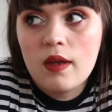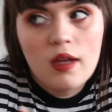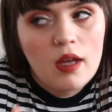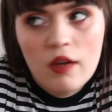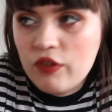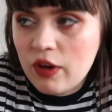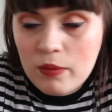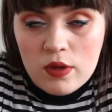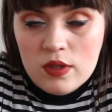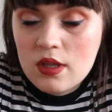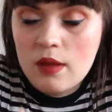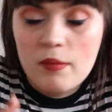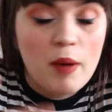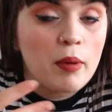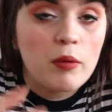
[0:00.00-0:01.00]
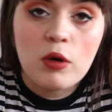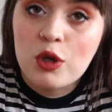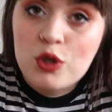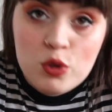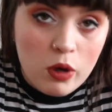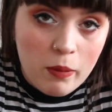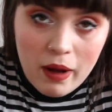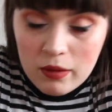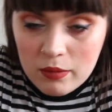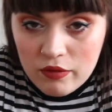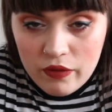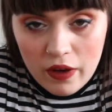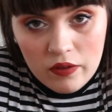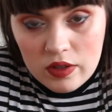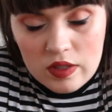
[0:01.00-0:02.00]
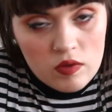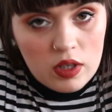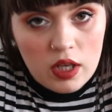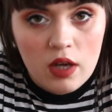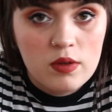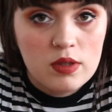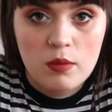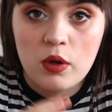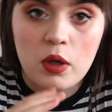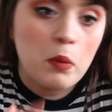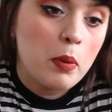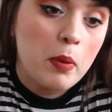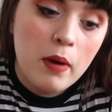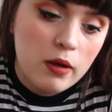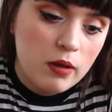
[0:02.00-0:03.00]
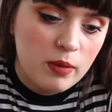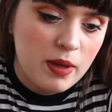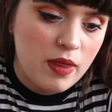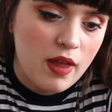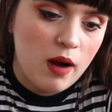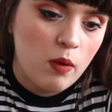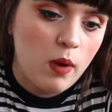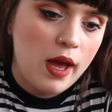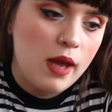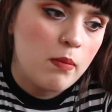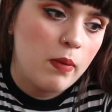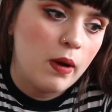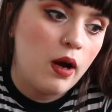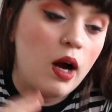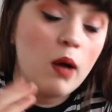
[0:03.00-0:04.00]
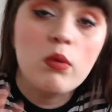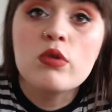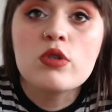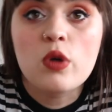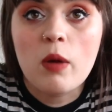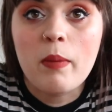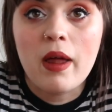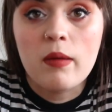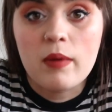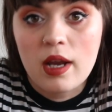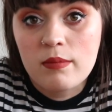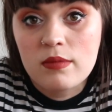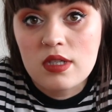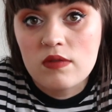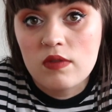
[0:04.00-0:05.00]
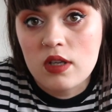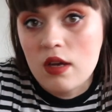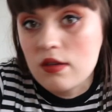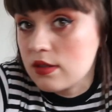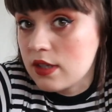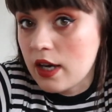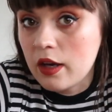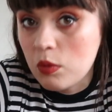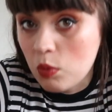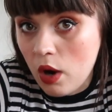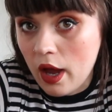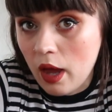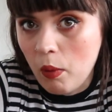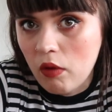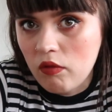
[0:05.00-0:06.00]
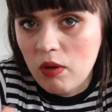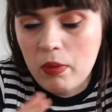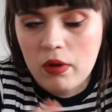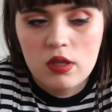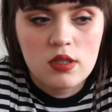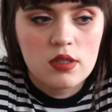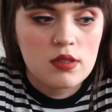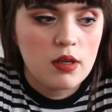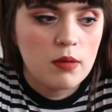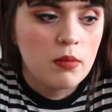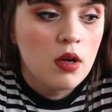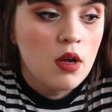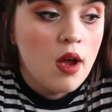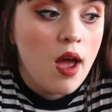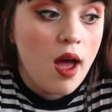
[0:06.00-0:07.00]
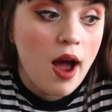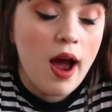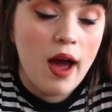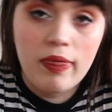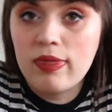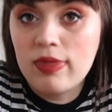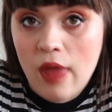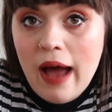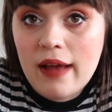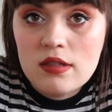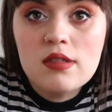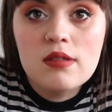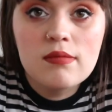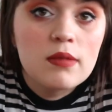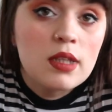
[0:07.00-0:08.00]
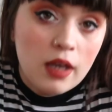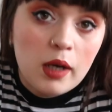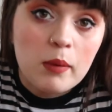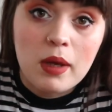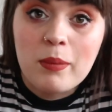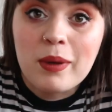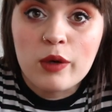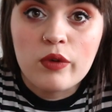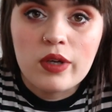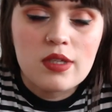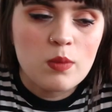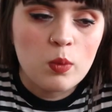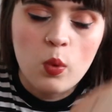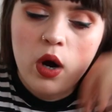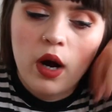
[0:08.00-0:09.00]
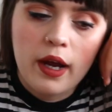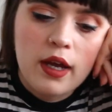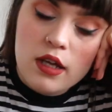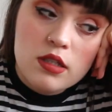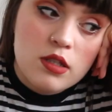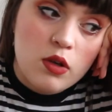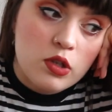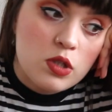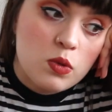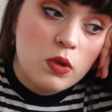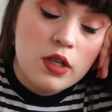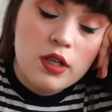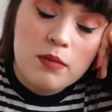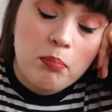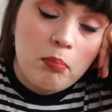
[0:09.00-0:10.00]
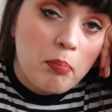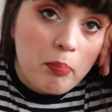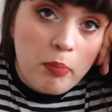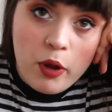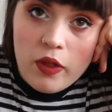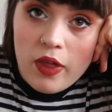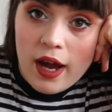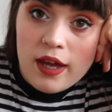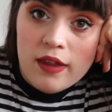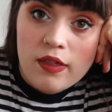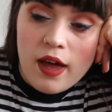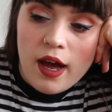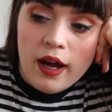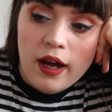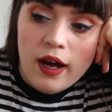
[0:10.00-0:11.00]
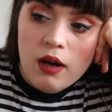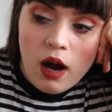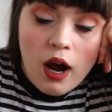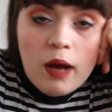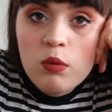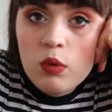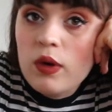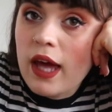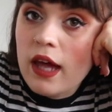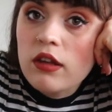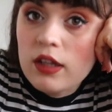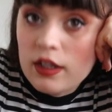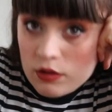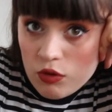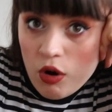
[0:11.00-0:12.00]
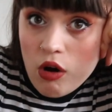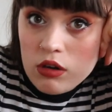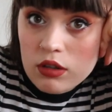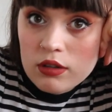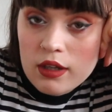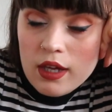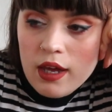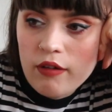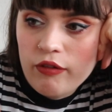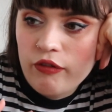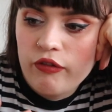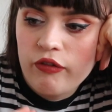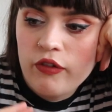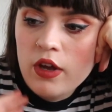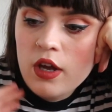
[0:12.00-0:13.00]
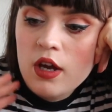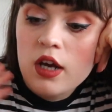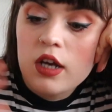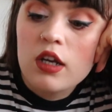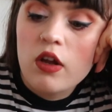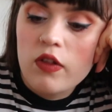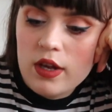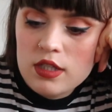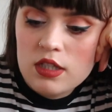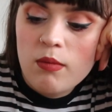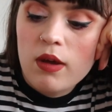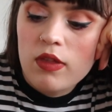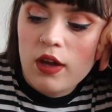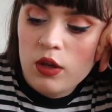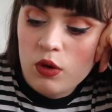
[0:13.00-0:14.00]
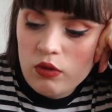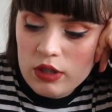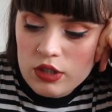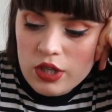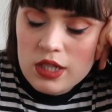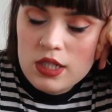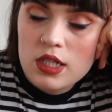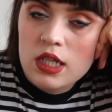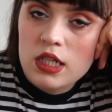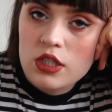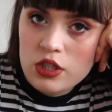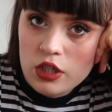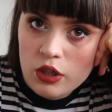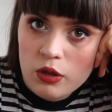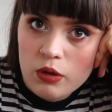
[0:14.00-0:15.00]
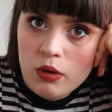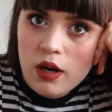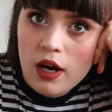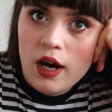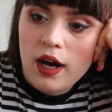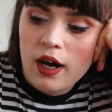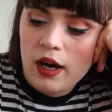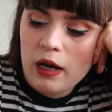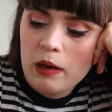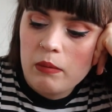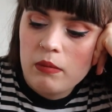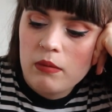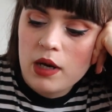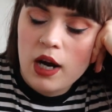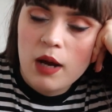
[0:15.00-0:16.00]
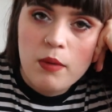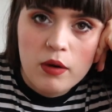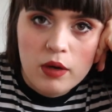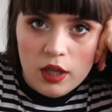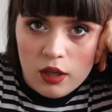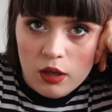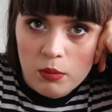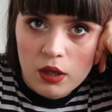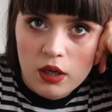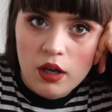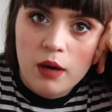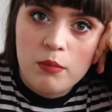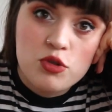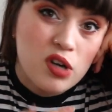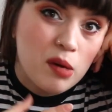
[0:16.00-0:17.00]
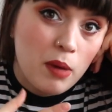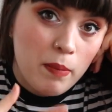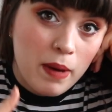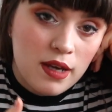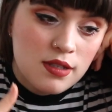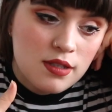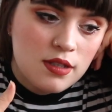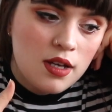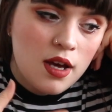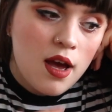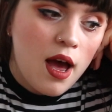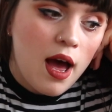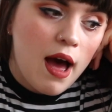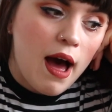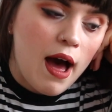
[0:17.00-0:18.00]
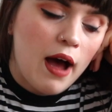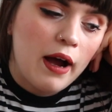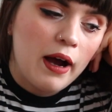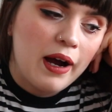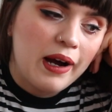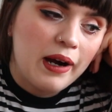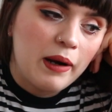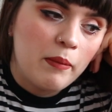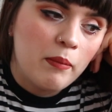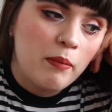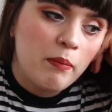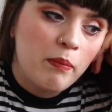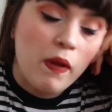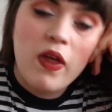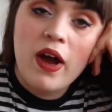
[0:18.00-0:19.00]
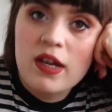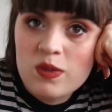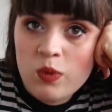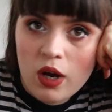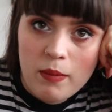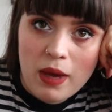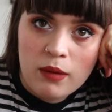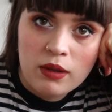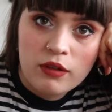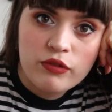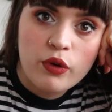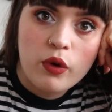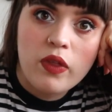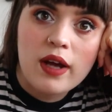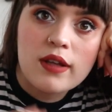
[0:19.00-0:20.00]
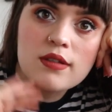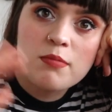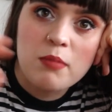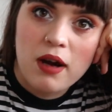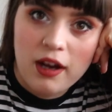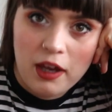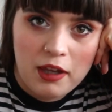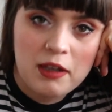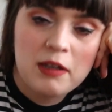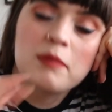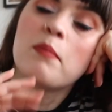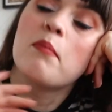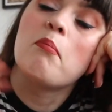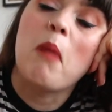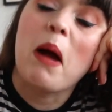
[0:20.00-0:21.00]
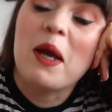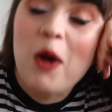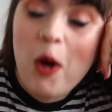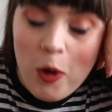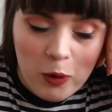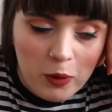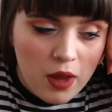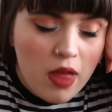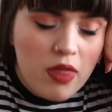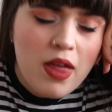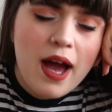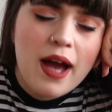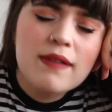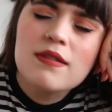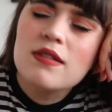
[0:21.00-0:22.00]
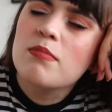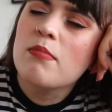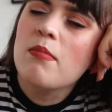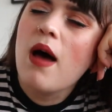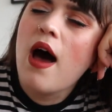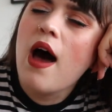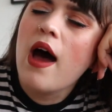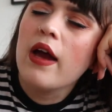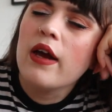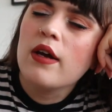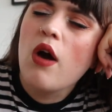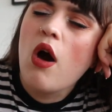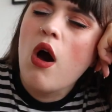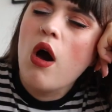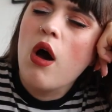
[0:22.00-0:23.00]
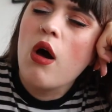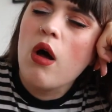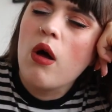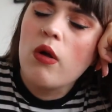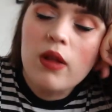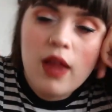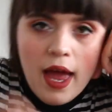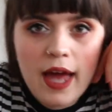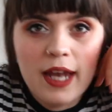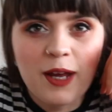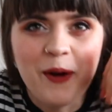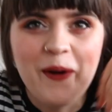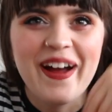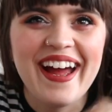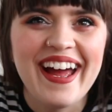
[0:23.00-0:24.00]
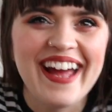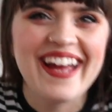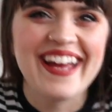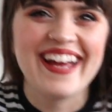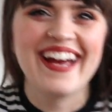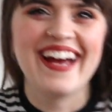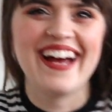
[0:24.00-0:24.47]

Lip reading: If I'm using them up, I'm not going to talk about them in favourites videos. I'm not going to promote them in that way, but I will talk about them in empties videos and tell you why I won't repurchase them. And that's going to be a big reason why. So I just wanted to put that in there. I will get things wrong if, you know, that's something that you're interested in too. I'm only human, I'm trying my best. But that is what I'm aiming for. That's my goal. That's my goal. Anyway.